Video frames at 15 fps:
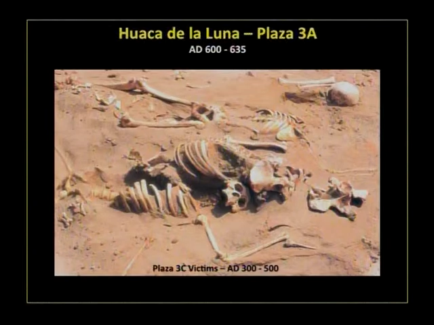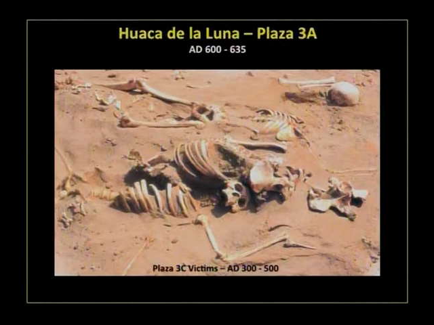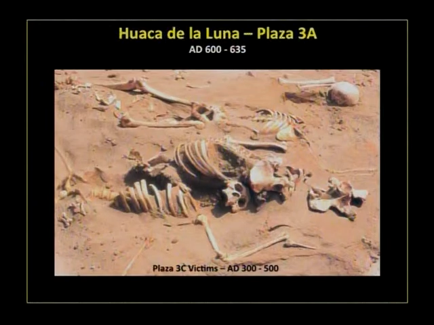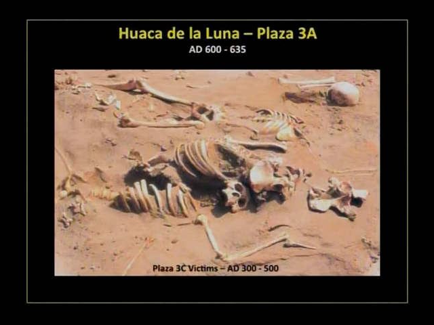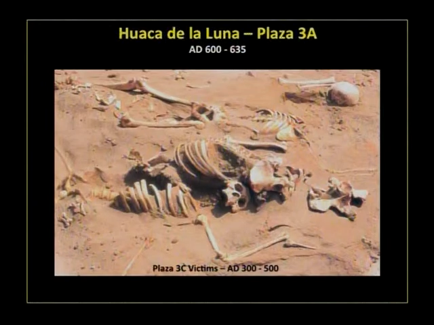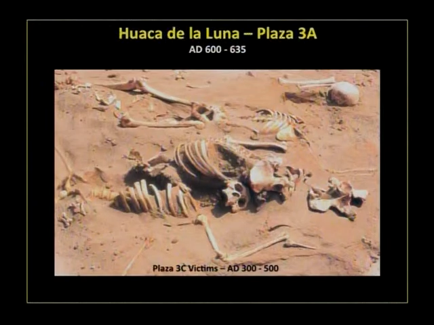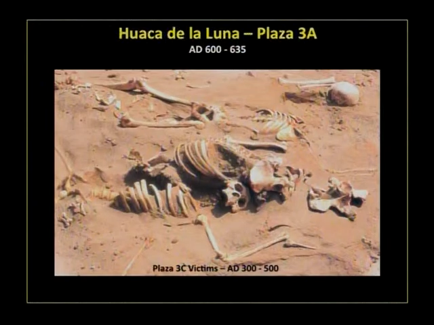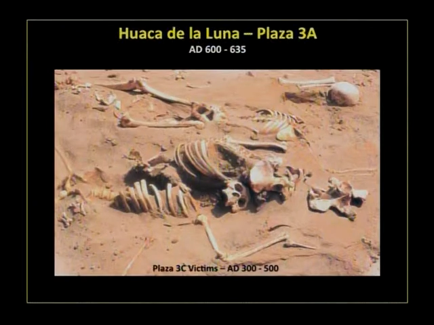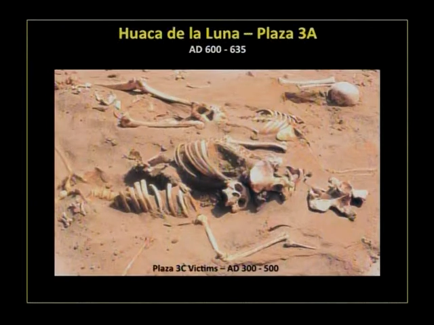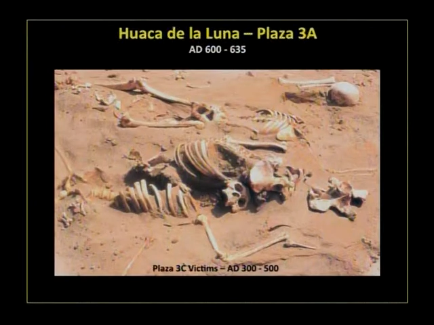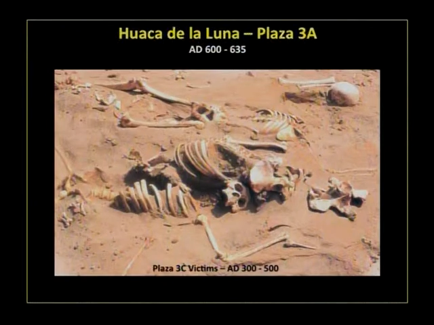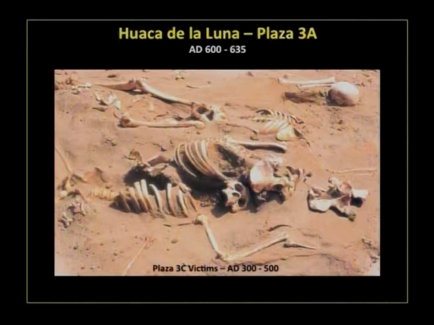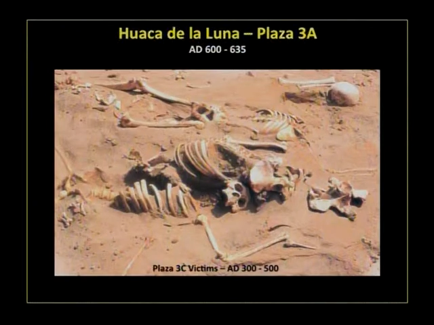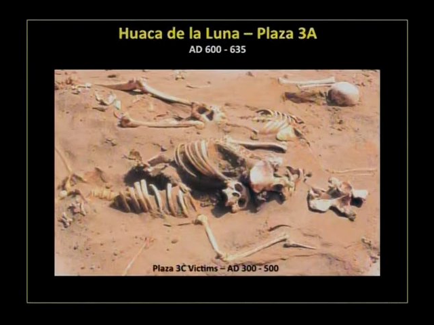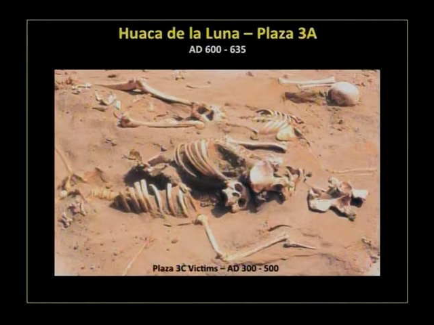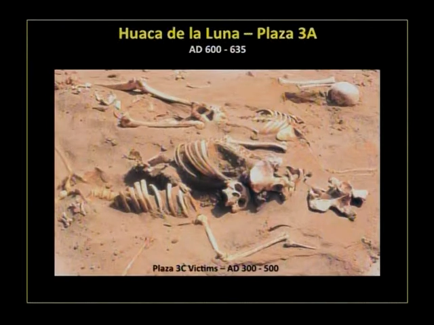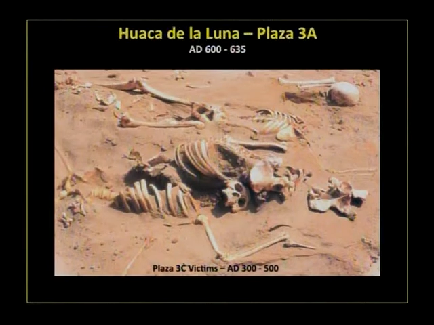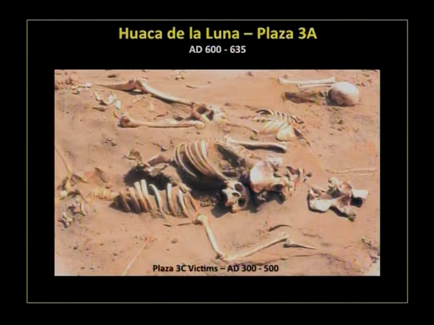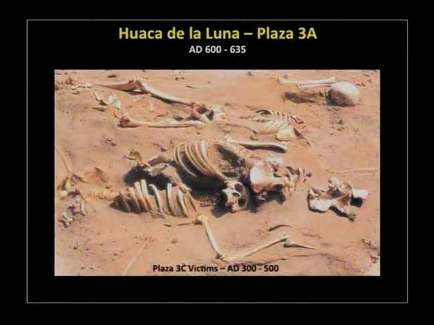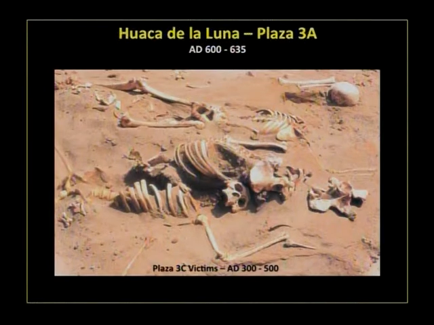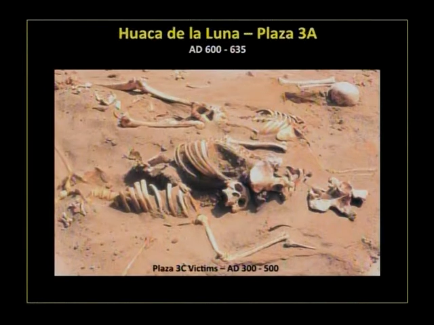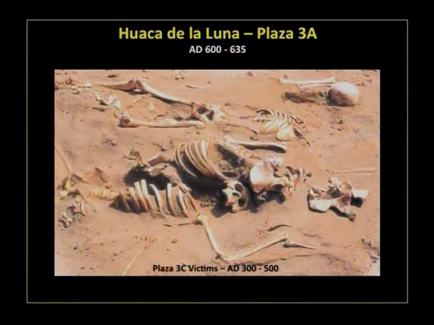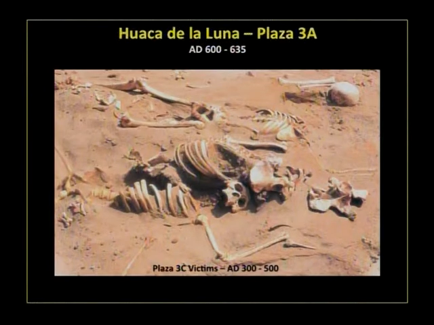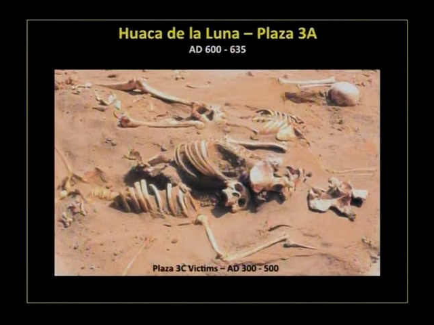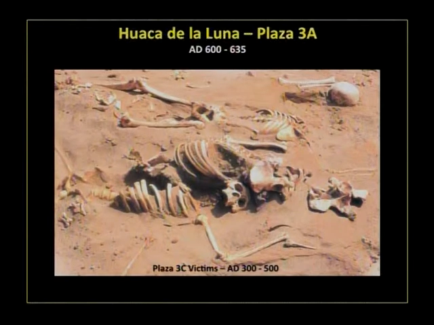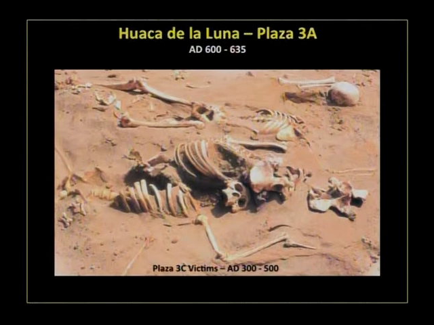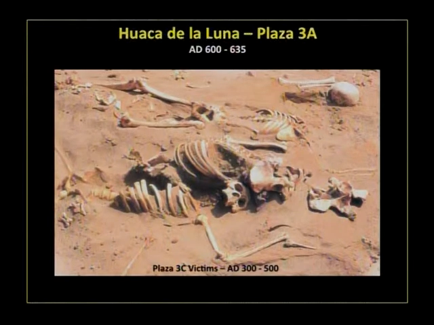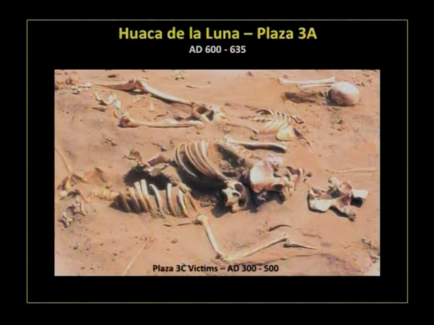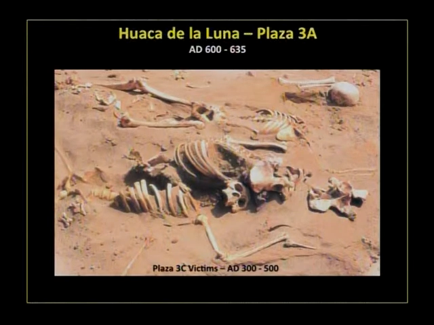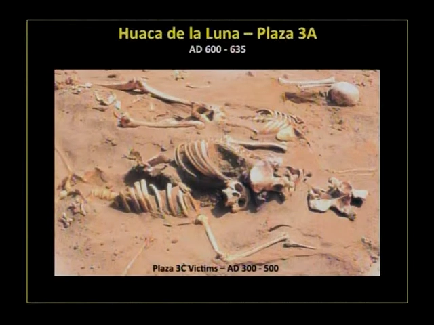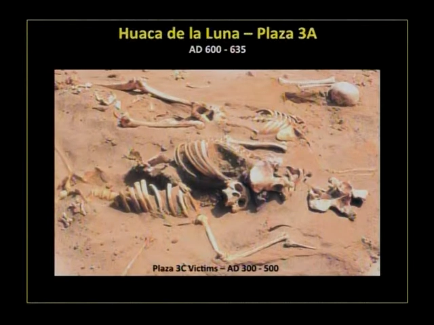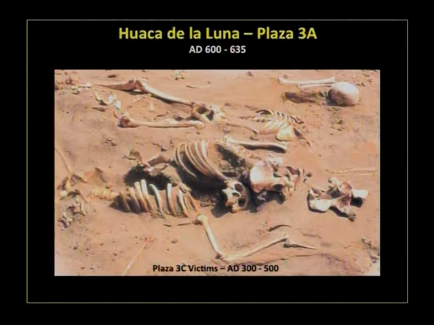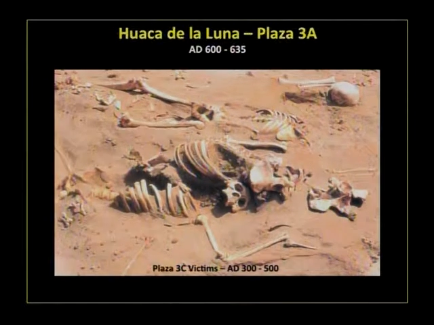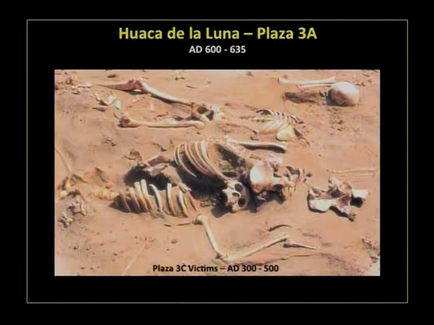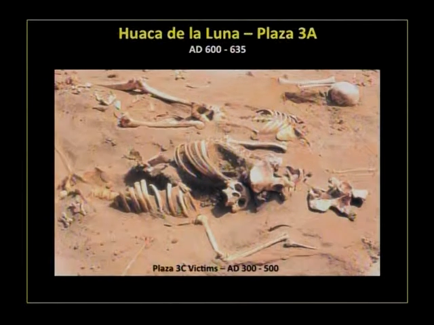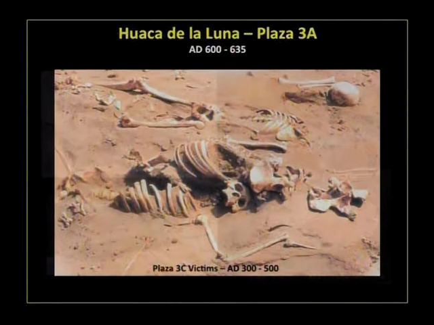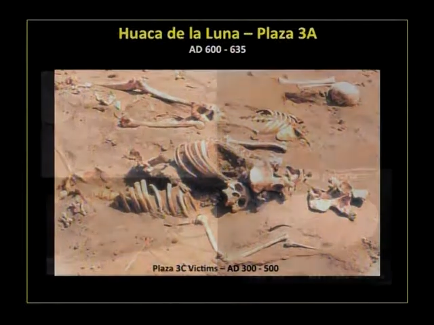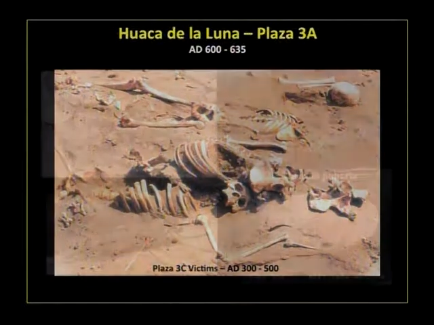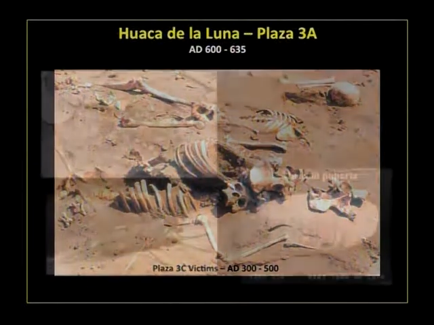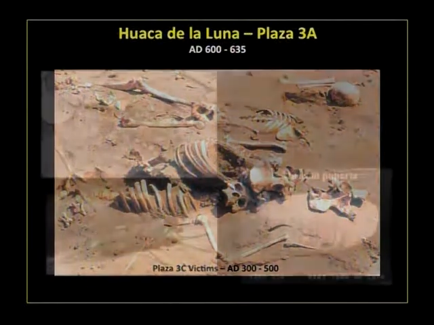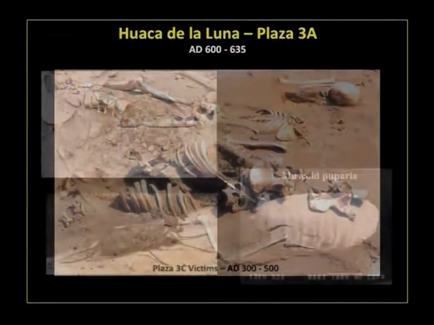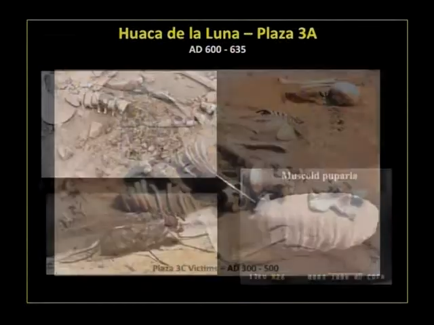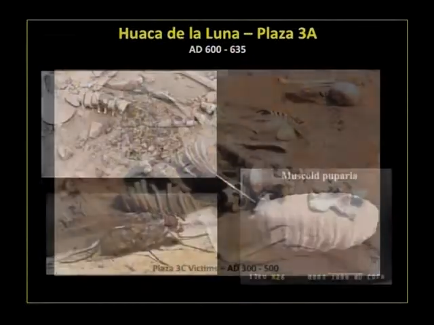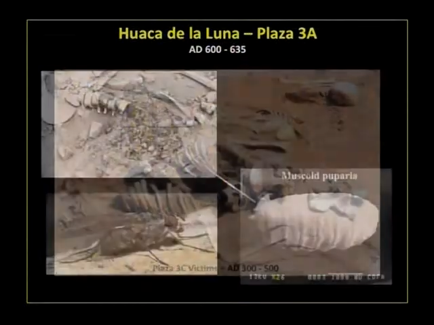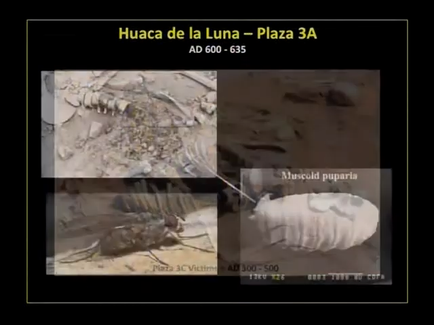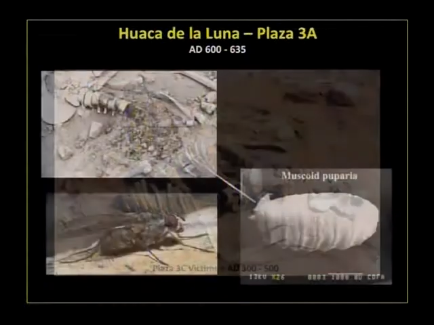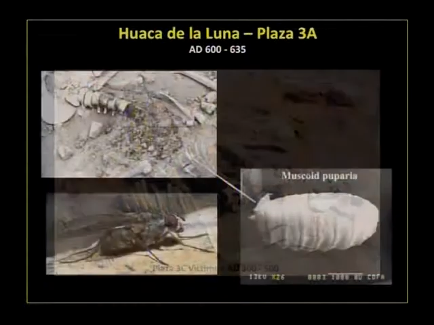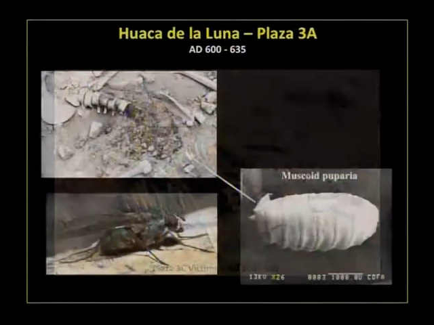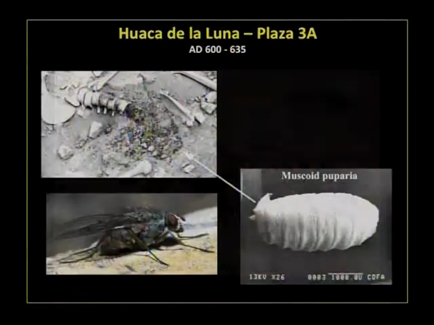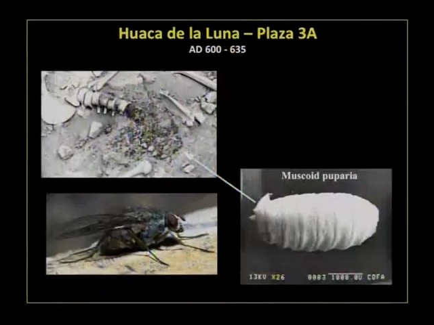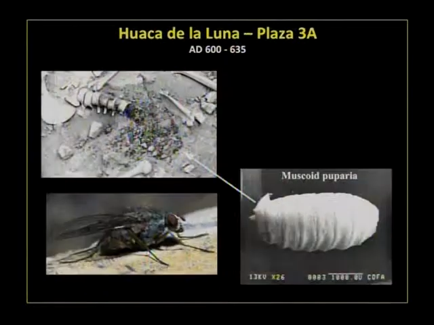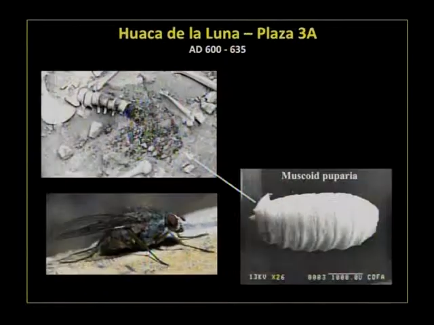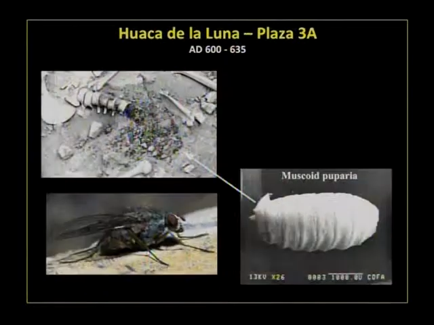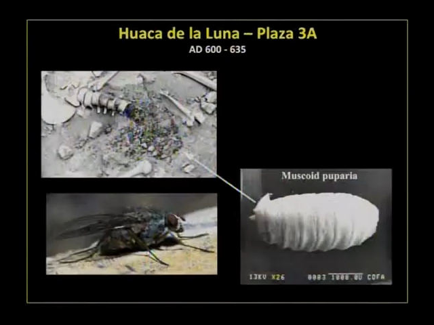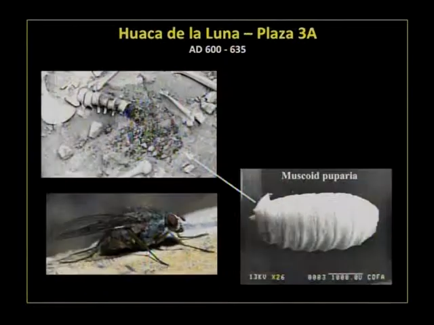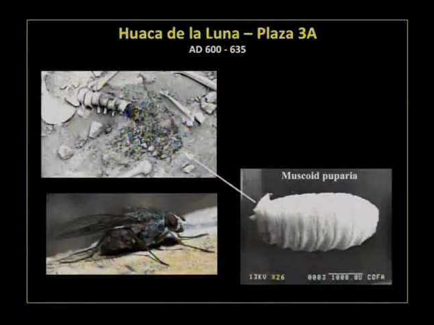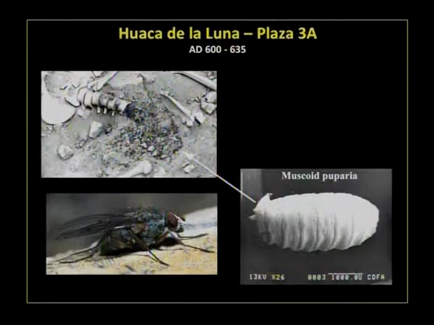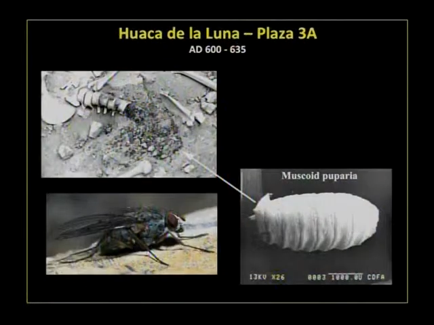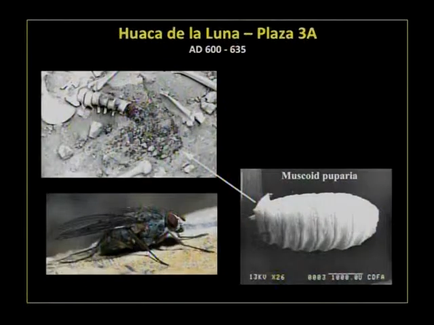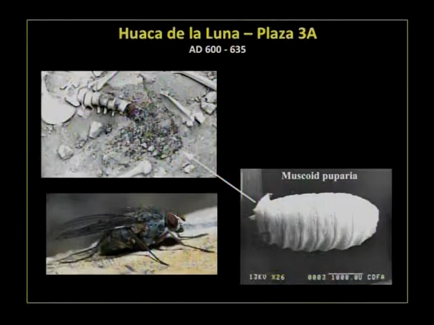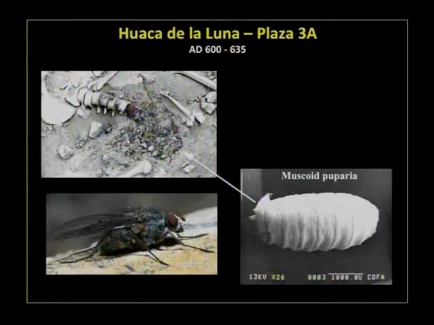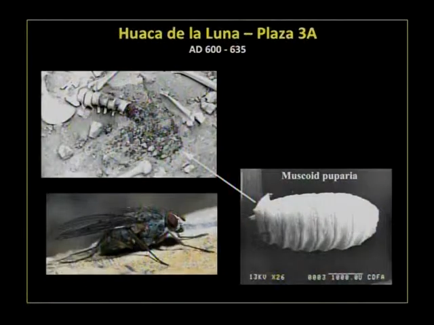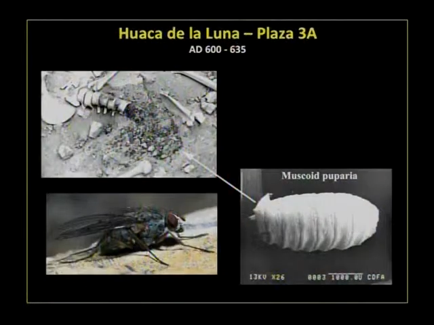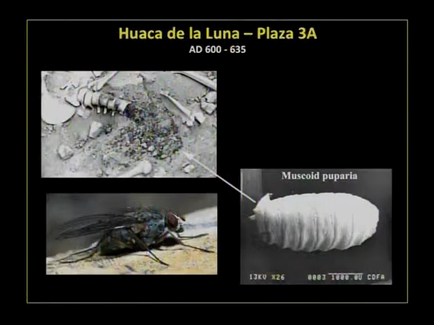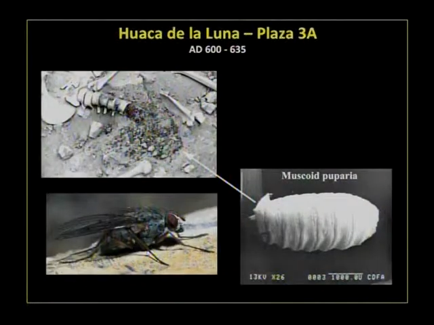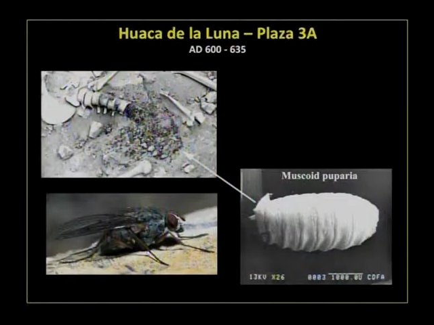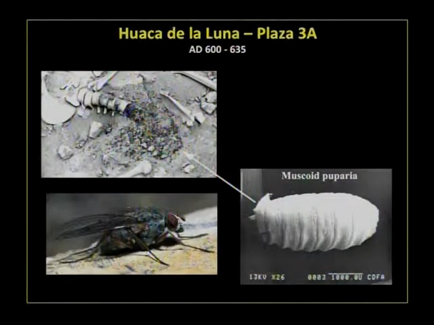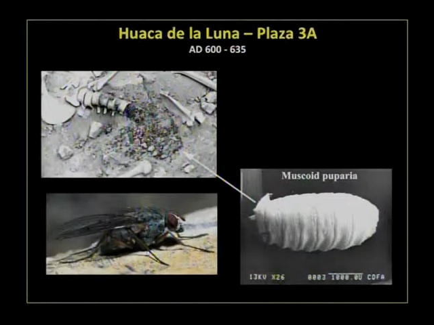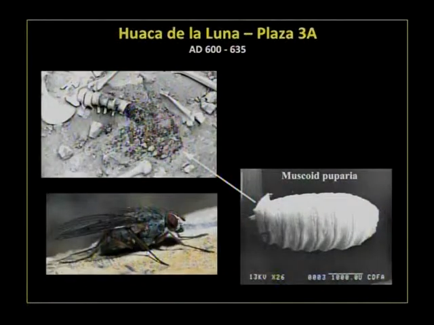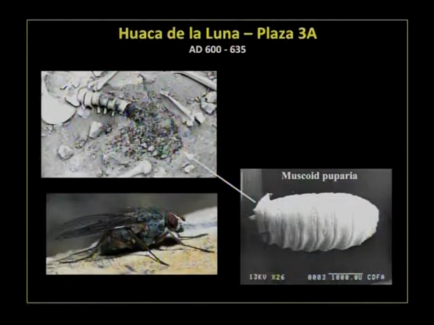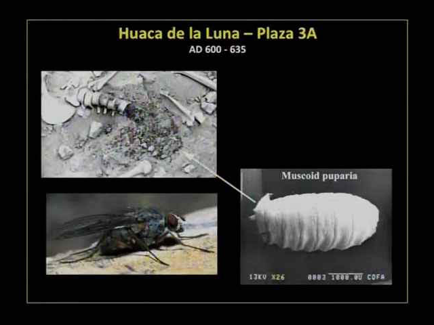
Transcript: [unreadable: no face in view]